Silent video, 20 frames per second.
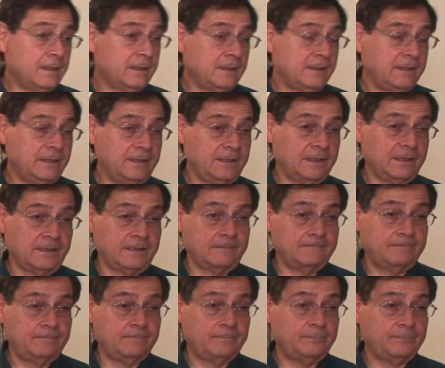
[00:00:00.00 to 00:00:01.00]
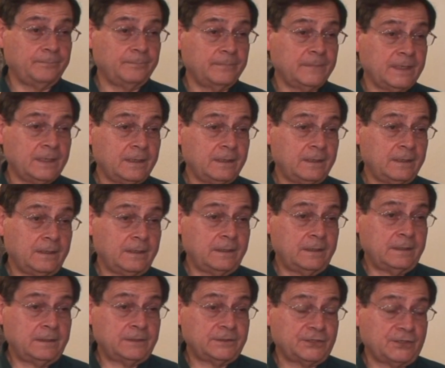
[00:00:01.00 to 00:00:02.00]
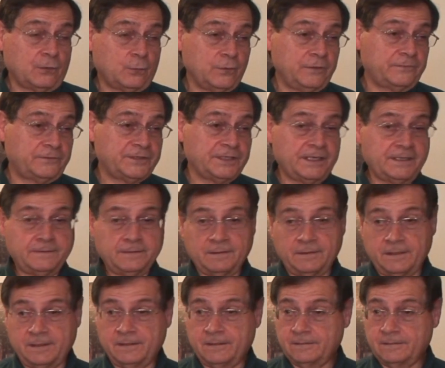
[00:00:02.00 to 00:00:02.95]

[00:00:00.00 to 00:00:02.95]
So we've said